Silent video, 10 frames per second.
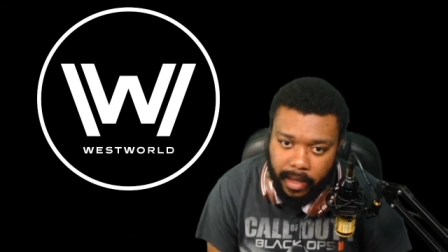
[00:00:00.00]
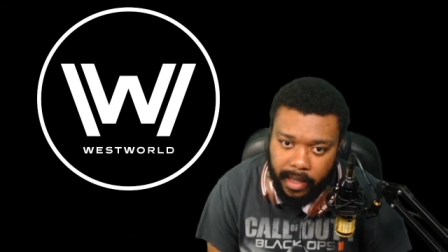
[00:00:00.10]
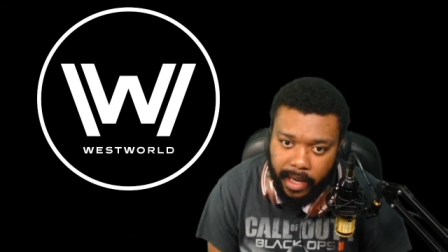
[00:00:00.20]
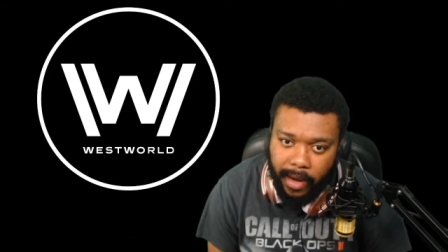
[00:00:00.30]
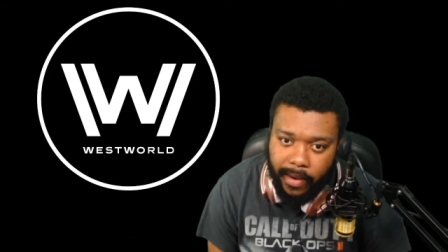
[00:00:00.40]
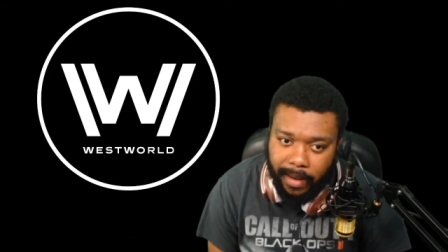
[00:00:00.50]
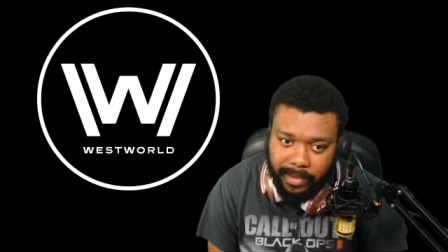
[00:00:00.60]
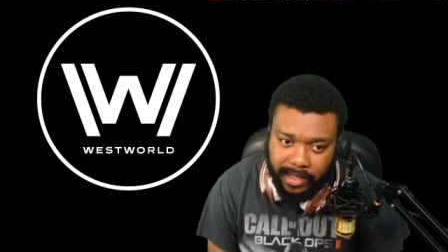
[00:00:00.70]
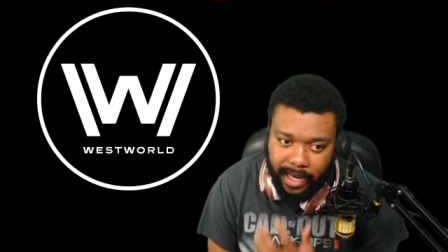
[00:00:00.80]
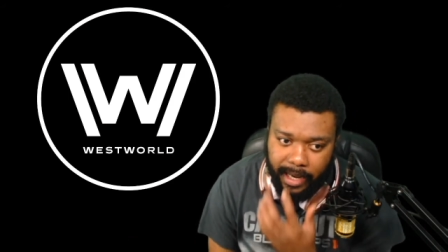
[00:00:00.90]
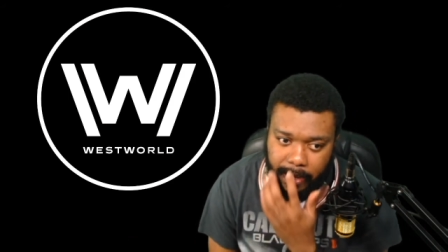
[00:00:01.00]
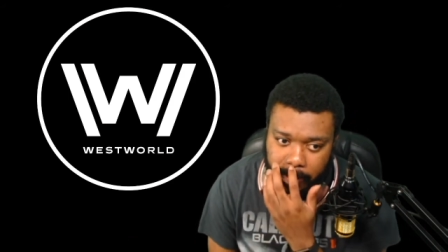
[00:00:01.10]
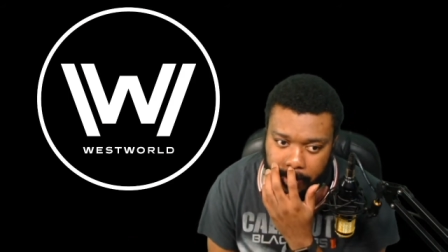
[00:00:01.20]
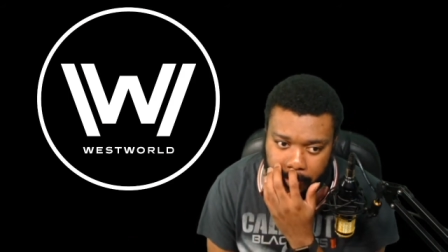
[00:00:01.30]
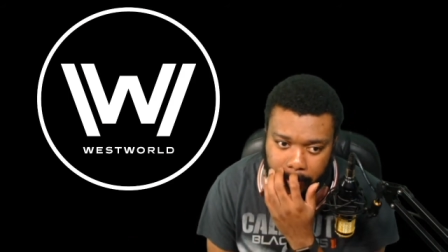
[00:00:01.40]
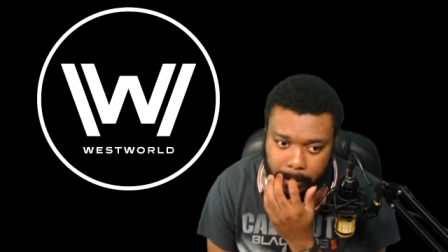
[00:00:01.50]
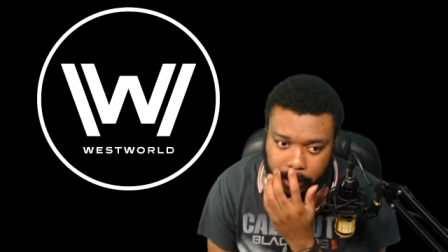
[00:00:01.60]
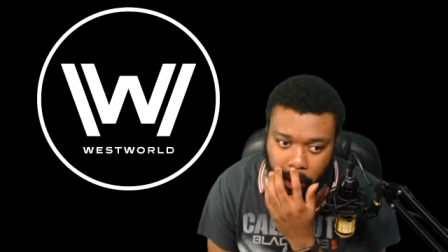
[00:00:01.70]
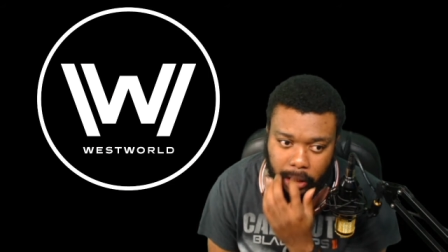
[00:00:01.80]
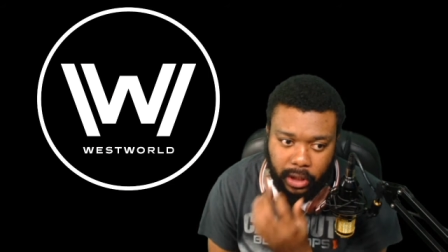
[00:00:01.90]
You get what I'm saying?
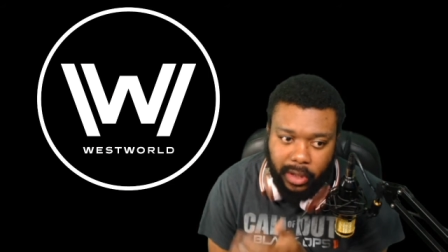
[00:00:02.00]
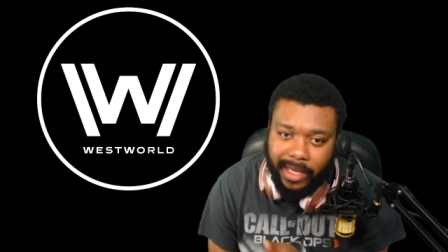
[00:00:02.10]
Just